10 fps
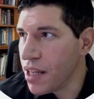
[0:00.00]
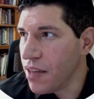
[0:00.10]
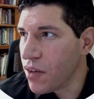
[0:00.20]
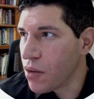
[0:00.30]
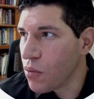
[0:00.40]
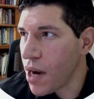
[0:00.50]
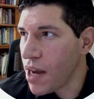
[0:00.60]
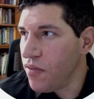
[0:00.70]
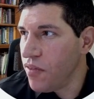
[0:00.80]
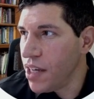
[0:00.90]
Even
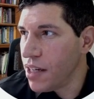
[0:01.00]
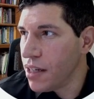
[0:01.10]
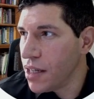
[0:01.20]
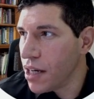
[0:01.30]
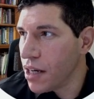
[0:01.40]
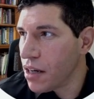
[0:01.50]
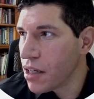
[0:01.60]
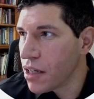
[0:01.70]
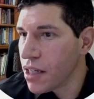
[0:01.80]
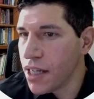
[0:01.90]
Redfin
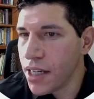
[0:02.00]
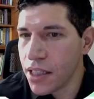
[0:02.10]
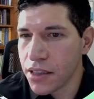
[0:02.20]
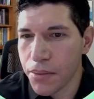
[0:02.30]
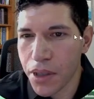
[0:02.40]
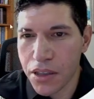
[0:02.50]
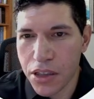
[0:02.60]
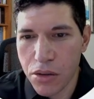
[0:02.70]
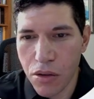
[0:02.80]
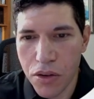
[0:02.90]
here is, I'm going to
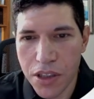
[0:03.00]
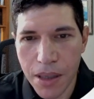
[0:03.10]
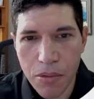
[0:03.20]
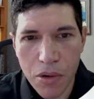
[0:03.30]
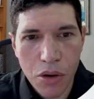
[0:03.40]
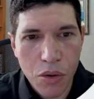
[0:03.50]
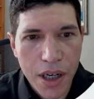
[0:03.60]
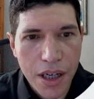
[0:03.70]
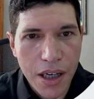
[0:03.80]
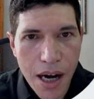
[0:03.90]
just throw this up real quick.